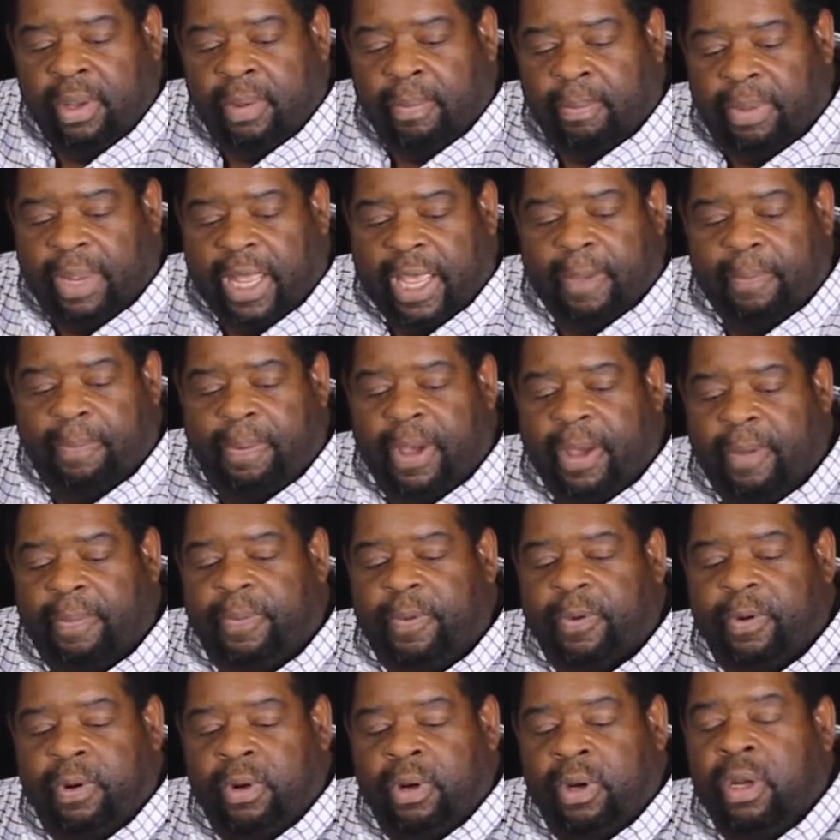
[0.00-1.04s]
Black
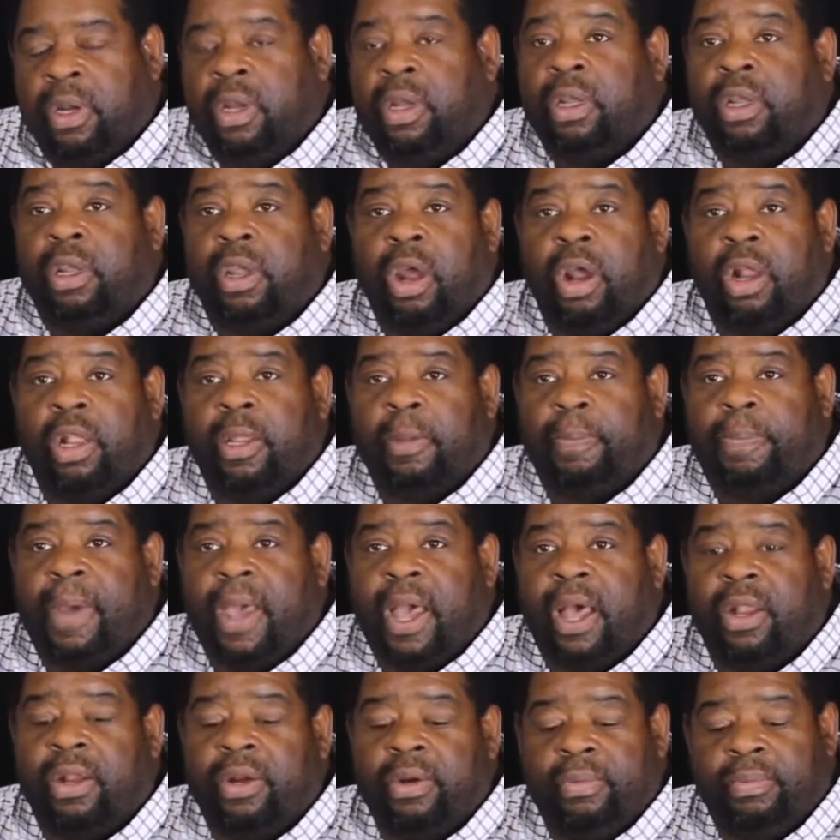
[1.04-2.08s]
pepper, garlic
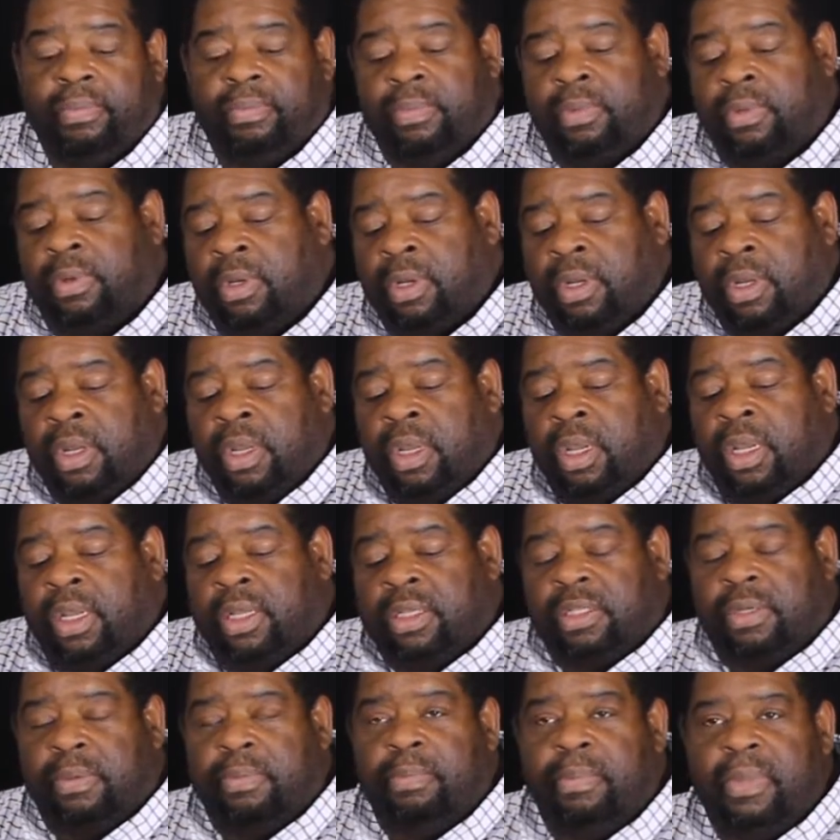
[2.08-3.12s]
powder,
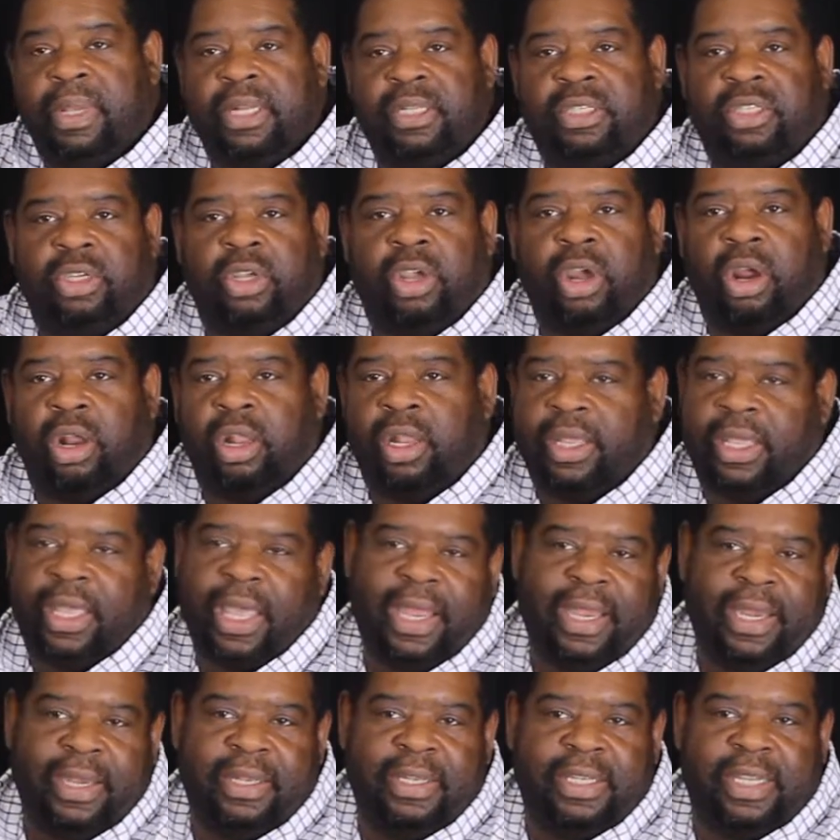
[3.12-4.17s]
some minced garlic.
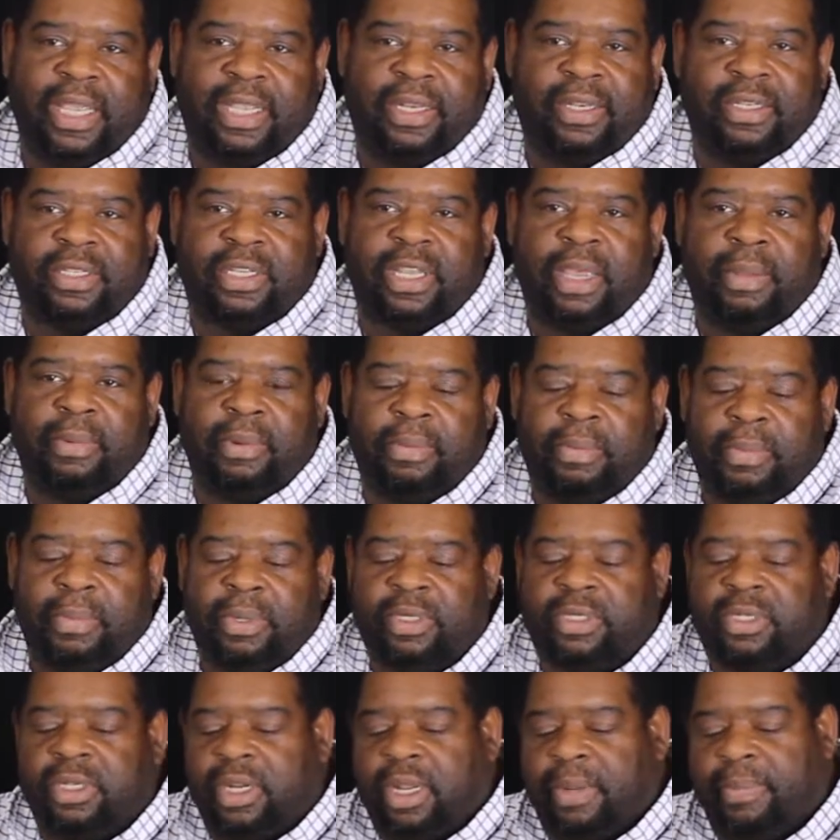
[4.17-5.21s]
I didn't take the time to
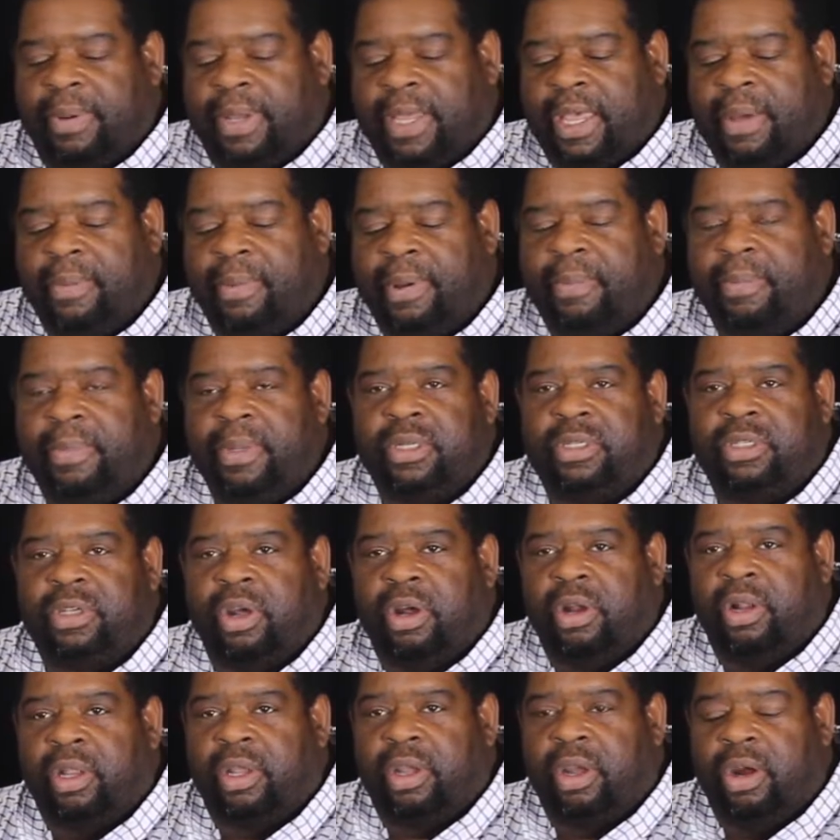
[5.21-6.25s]
mince it up. I got my minced
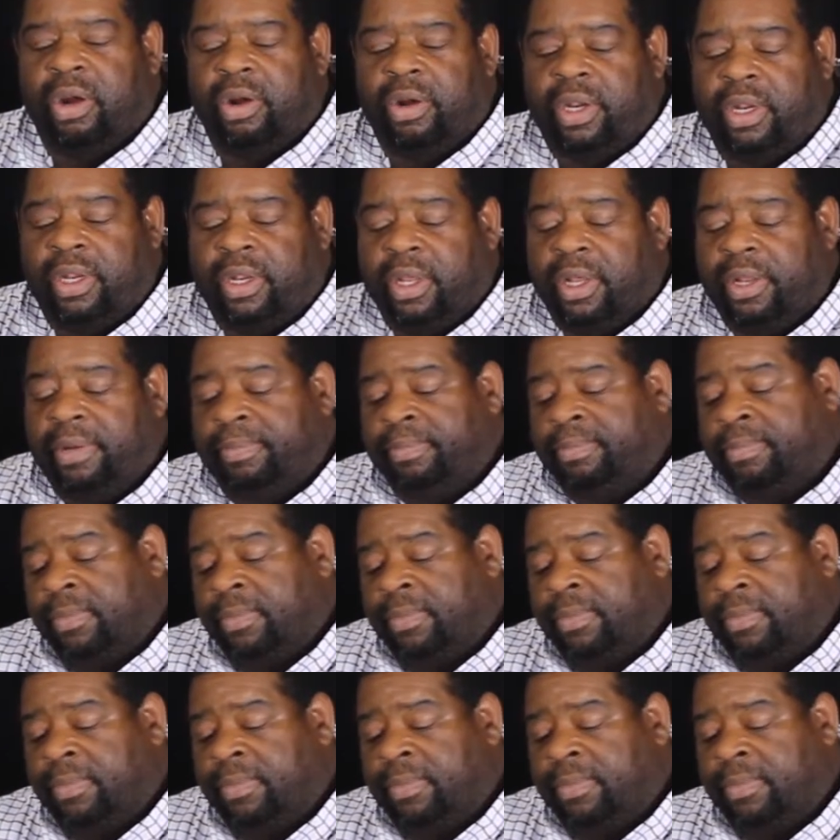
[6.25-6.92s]
garlic already done.